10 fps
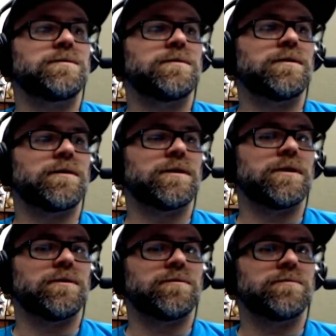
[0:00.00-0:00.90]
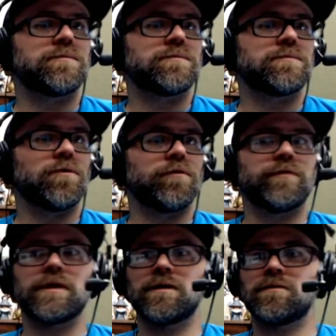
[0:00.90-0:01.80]
audio or
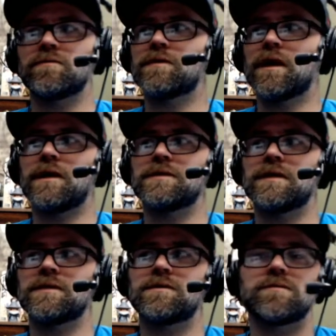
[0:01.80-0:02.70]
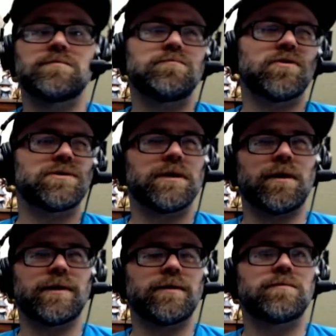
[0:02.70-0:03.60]
video content, mostly
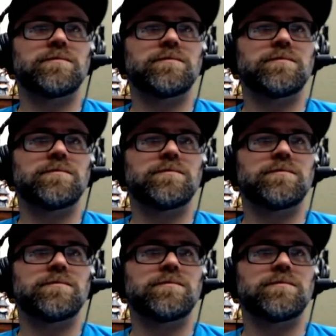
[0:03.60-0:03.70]
audio.